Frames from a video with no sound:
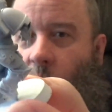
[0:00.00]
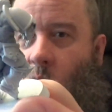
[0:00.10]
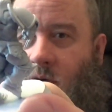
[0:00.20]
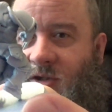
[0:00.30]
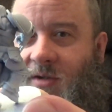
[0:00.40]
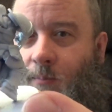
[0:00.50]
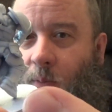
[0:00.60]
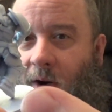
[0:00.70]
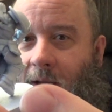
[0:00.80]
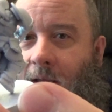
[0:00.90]
wants to
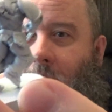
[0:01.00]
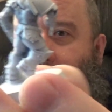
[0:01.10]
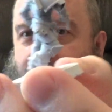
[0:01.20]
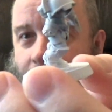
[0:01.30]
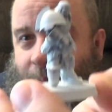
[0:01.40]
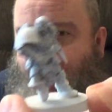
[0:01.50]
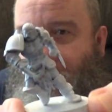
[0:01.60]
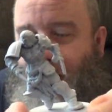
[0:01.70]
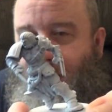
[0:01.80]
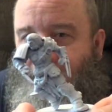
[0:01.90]
bring the
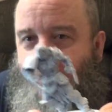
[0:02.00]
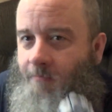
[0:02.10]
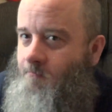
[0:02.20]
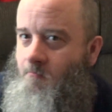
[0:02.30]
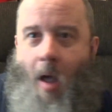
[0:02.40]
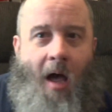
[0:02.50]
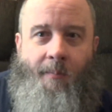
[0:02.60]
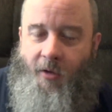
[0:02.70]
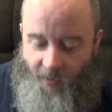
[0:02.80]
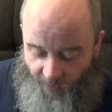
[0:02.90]
pain. I'm
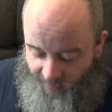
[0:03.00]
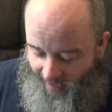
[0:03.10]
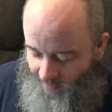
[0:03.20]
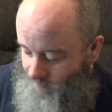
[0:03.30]
good with that.